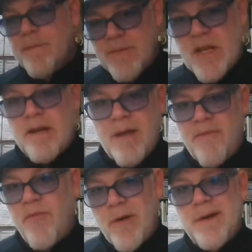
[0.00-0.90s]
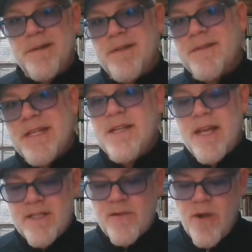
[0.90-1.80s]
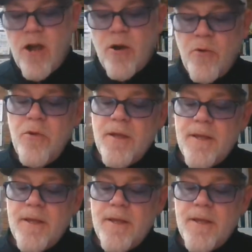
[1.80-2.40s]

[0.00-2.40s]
Talking about 413 days in a row,